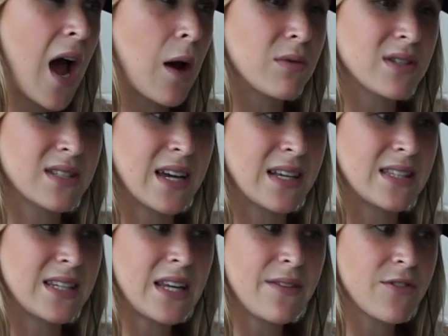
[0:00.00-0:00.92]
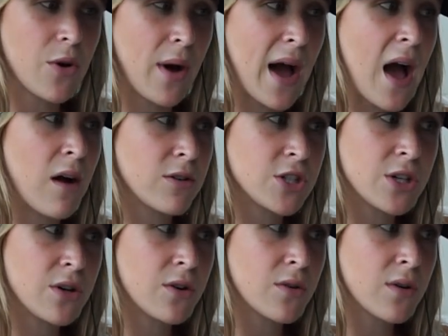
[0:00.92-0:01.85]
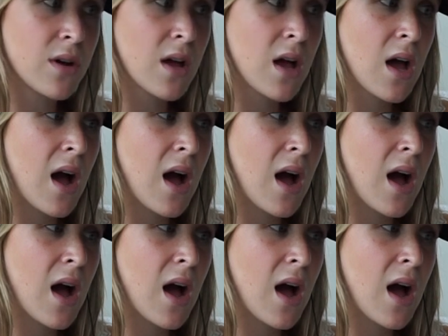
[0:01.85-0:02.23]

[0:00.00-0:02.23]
I was like, didn't even know how to.